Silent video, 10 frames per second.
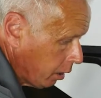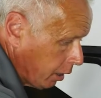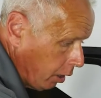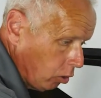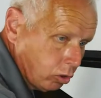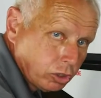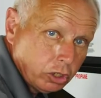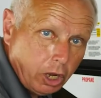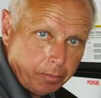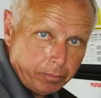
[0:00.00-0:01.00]
get it
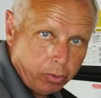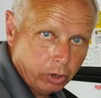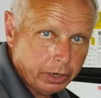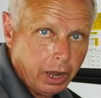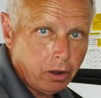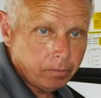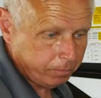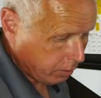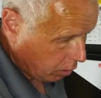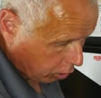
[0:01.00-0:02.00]
loosened up, pull it out,
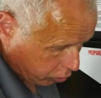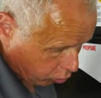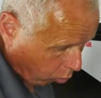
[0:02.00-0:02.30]
let your